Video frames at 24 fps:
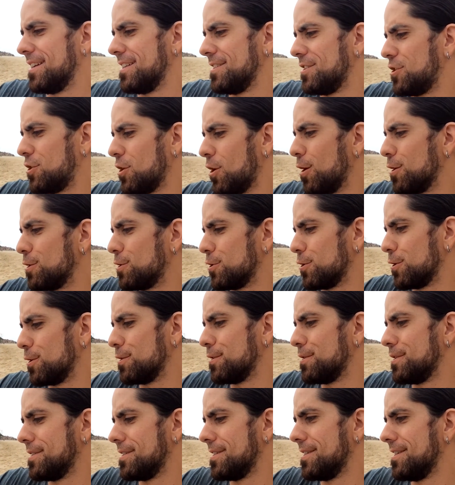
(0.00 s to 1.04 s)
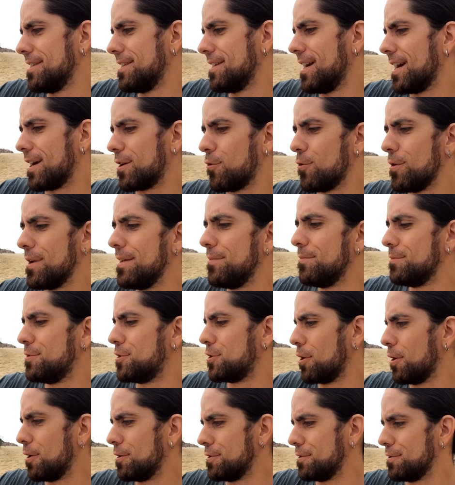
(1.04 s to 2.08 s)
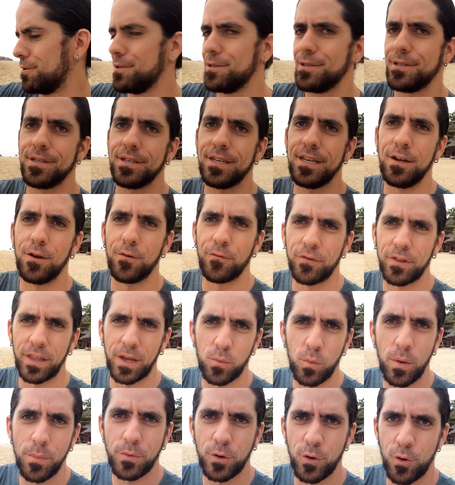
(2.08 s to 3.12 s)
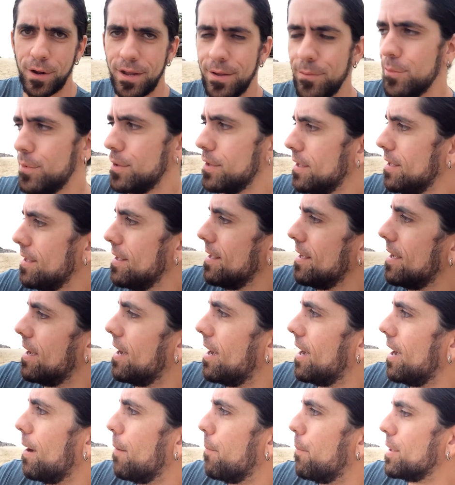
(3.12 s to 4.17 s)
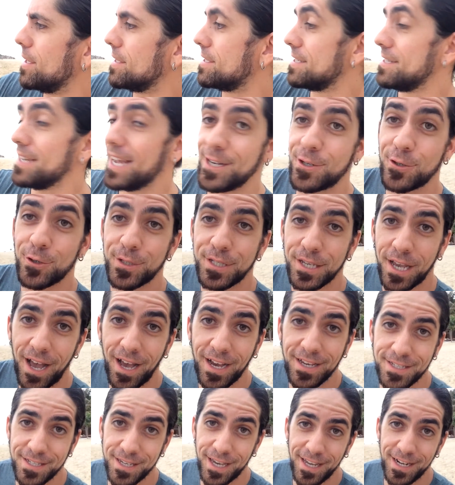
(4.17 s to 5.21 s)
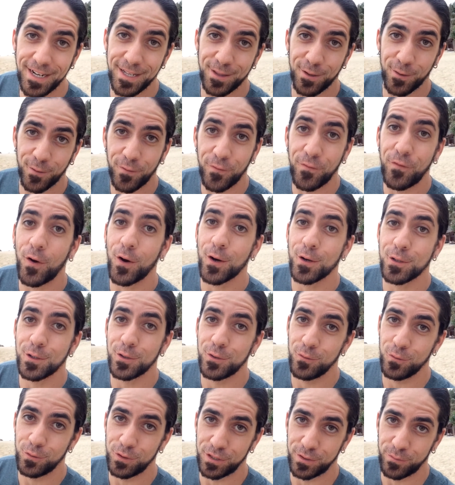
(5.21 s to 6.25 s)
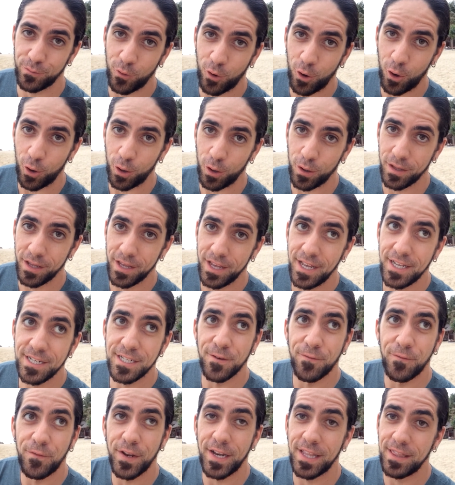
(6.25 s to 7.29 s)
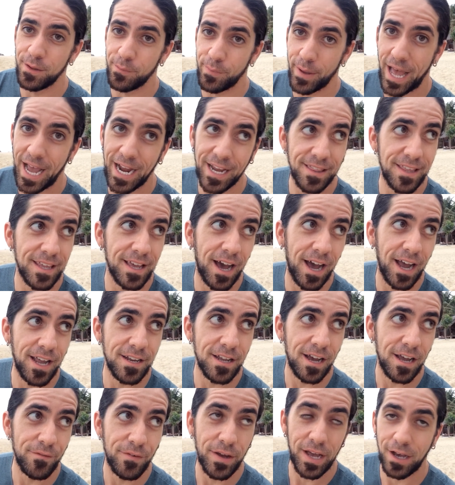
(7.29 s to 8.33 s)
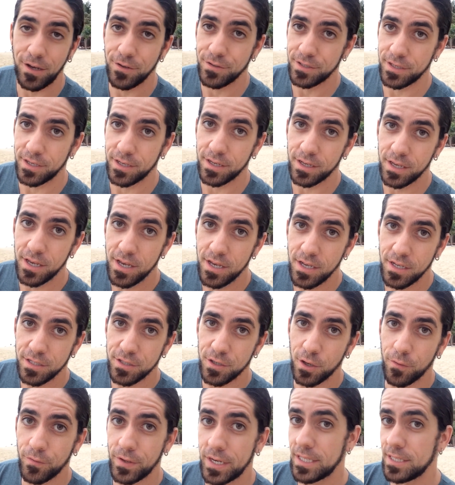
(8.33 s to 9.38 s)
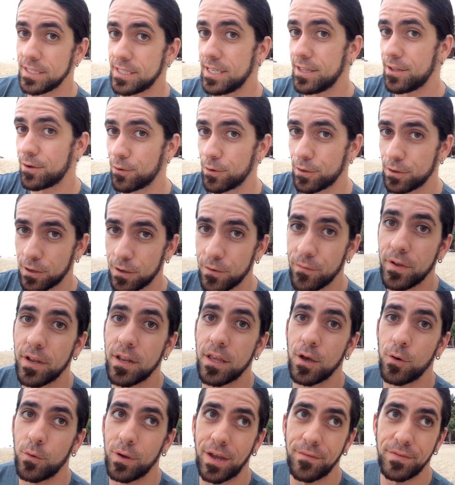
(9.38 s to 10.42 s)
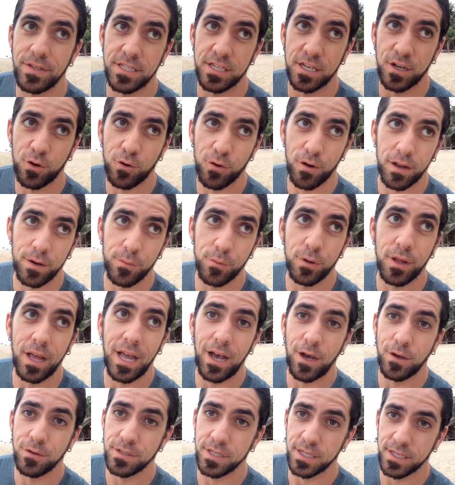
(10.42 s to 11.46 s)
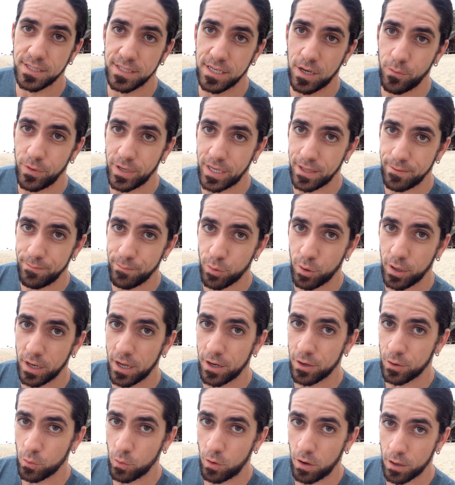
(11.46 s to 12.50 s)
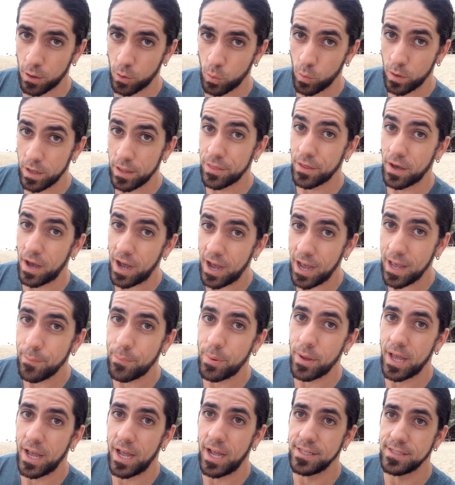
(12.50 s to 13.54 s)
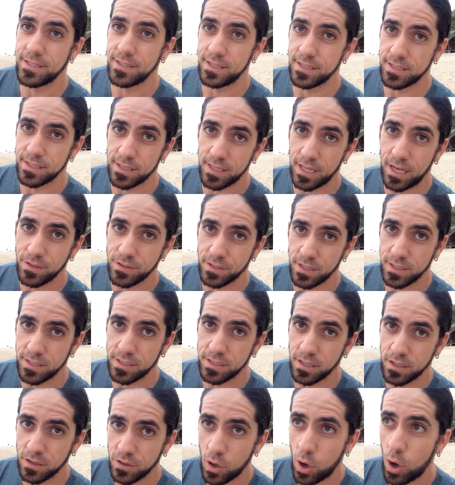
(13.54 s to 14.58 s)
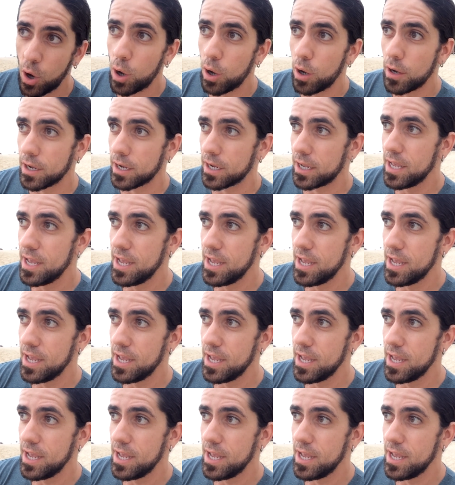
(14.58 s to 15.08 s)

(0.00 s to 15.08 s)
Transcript: chargers, cream chargers, you know, for like whipped cream. But it's a nitrous oxide and they're far too small to fit in the back of the iDive housing. So if you didn't see the earlier video, we have these incredible housings that we can bring underwater with iPads, and this allows us to log